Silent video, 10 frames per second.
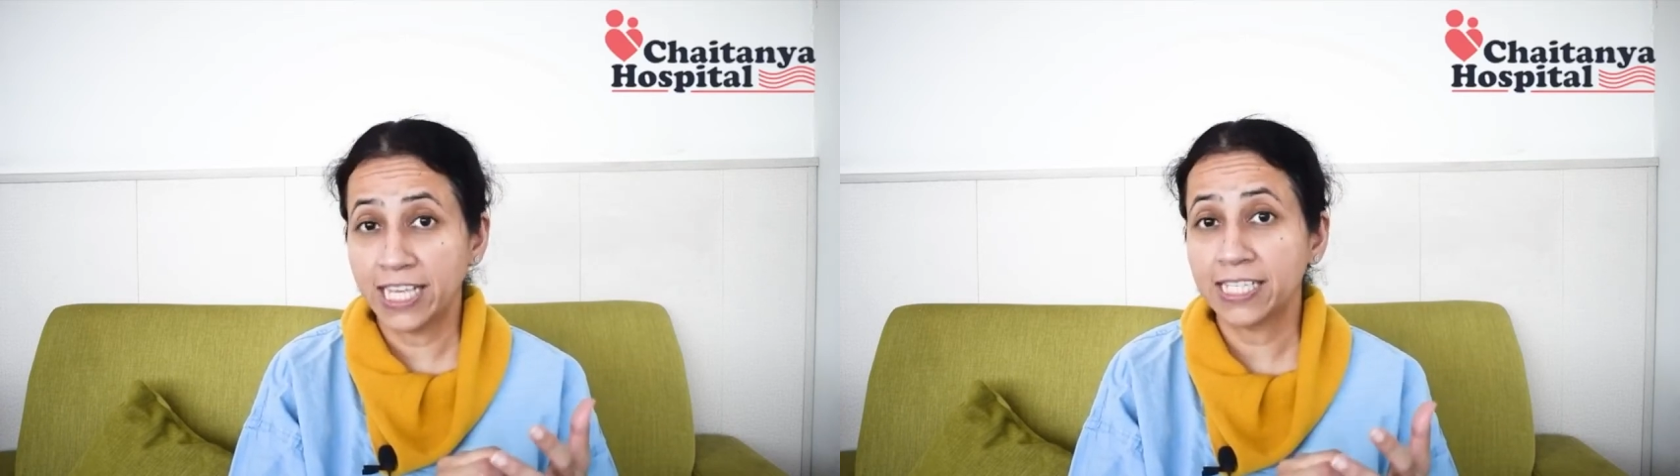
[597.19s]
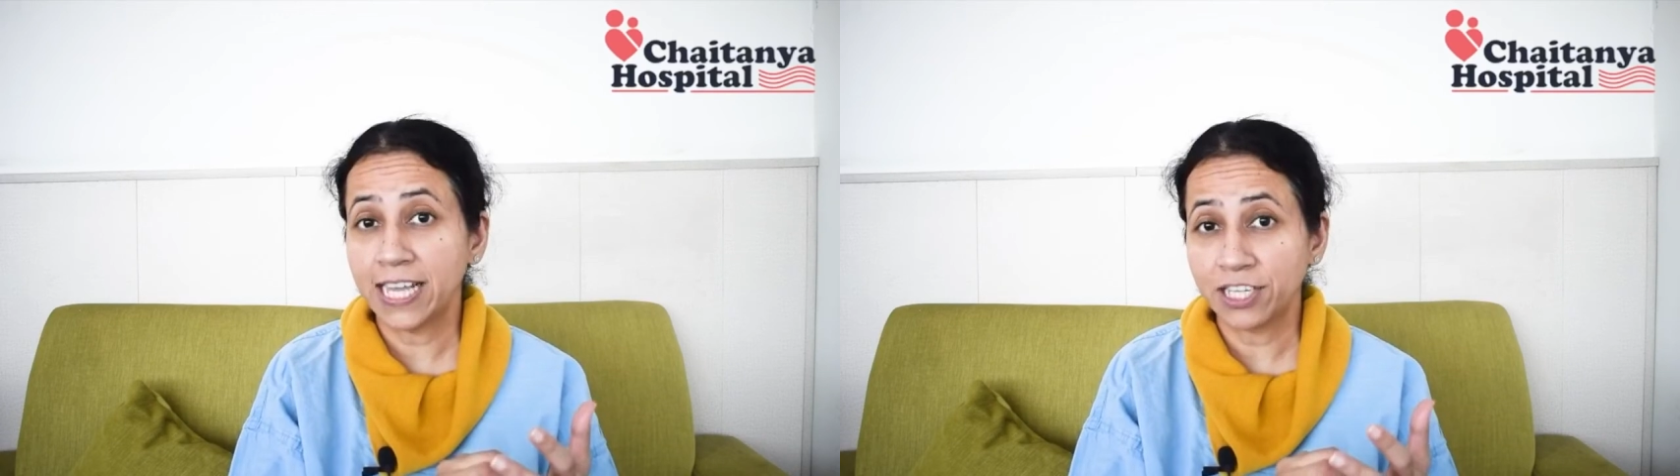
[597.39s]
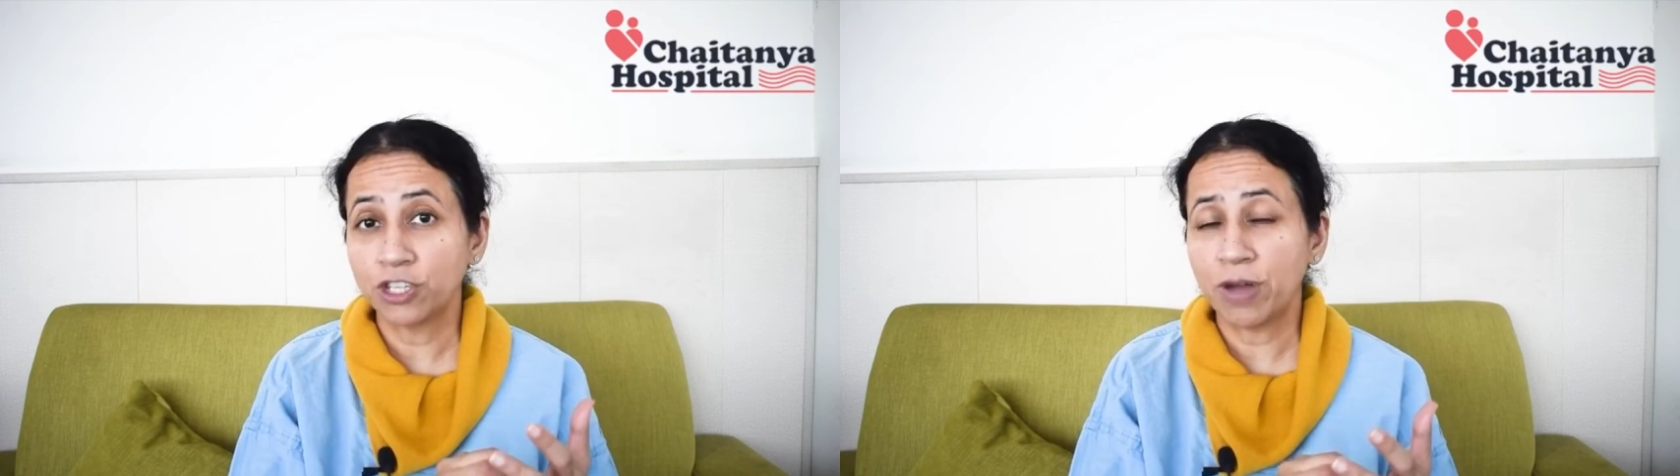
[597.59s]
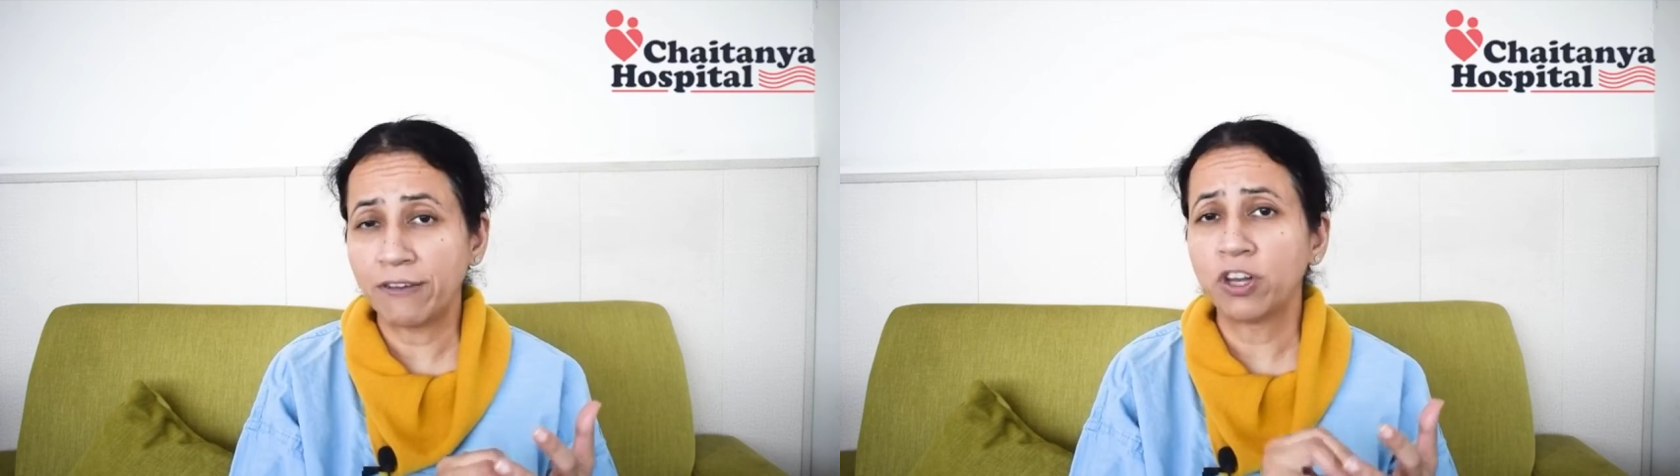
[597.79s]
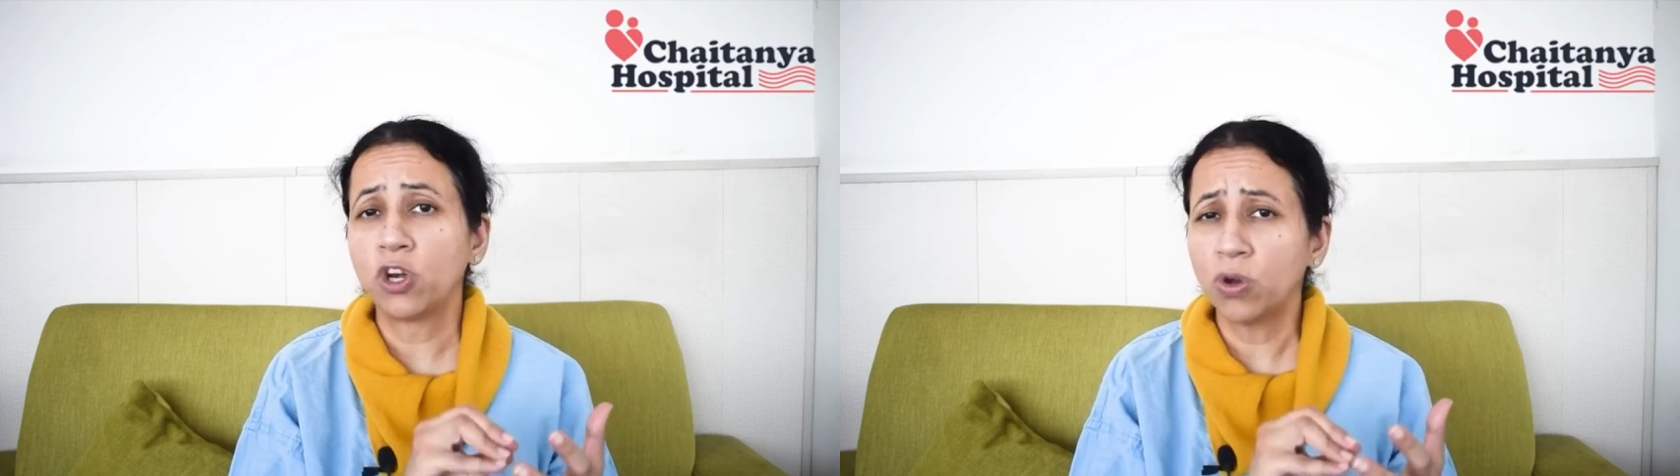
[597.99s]
that you have a
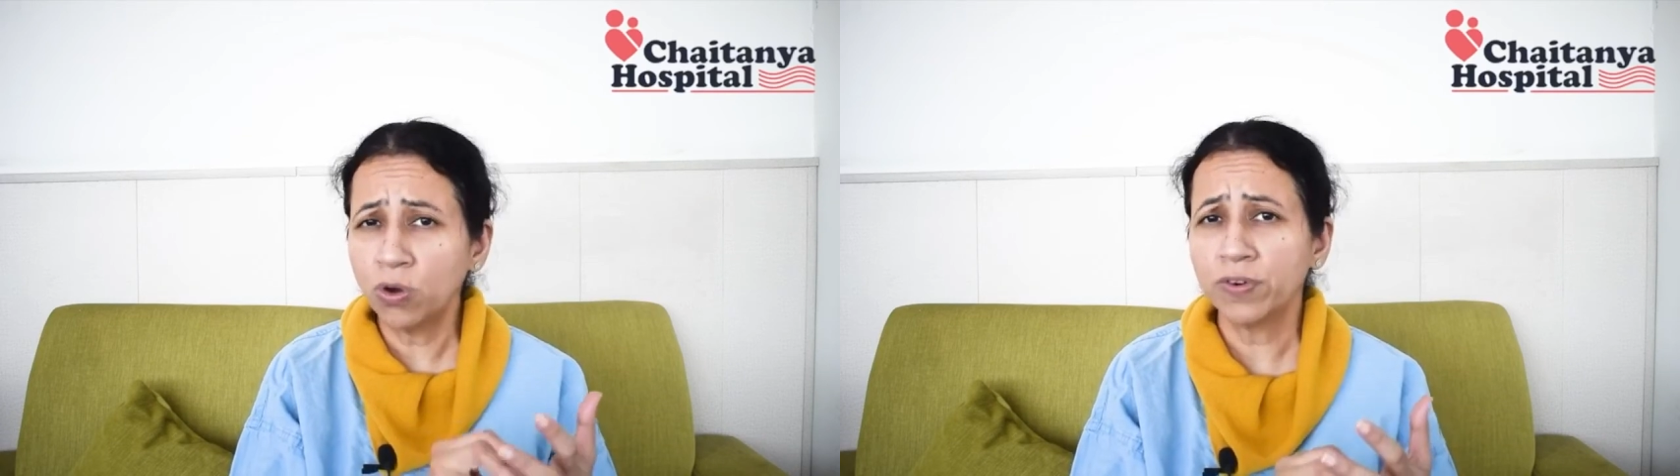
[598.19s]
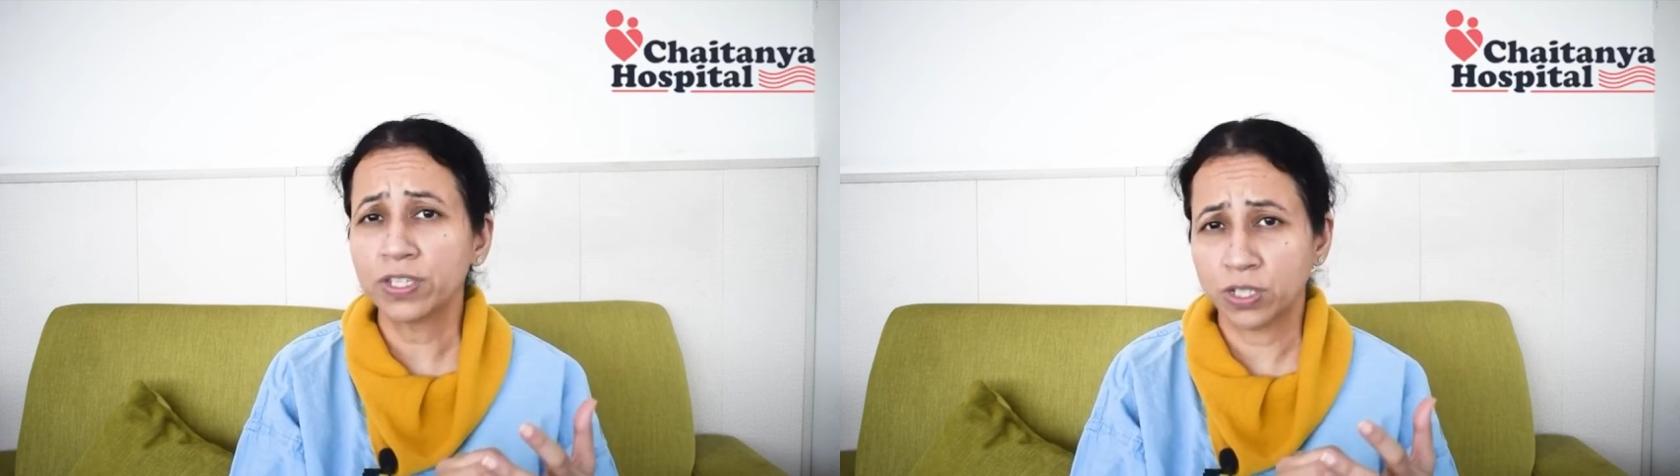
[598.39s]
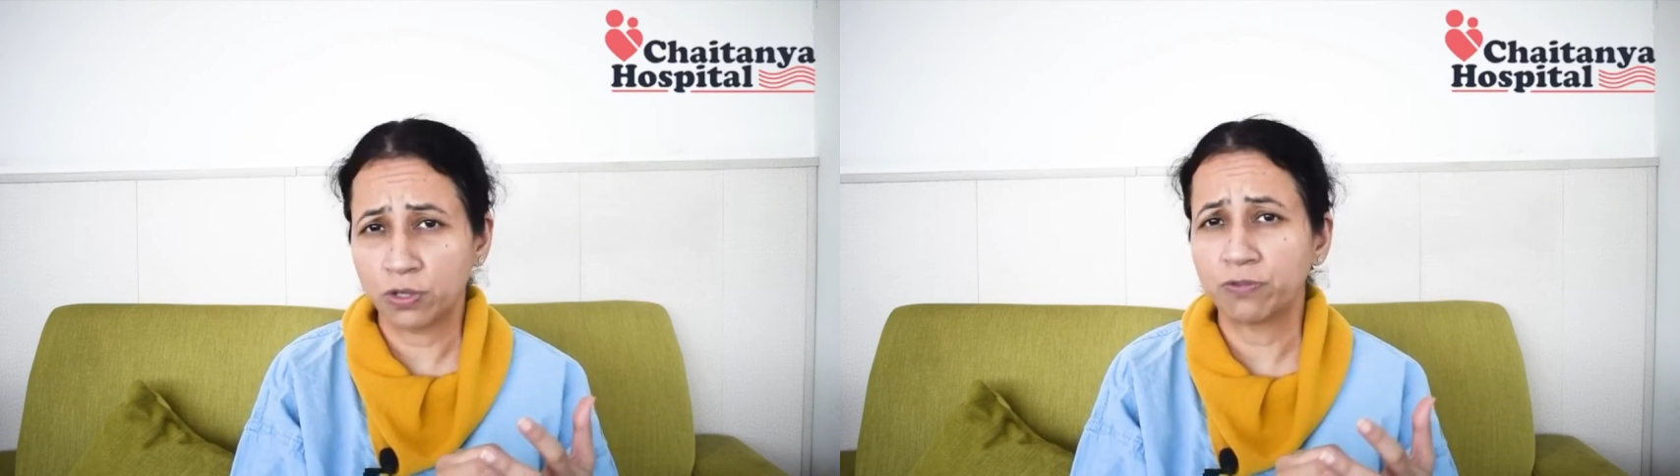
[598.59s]
low risk of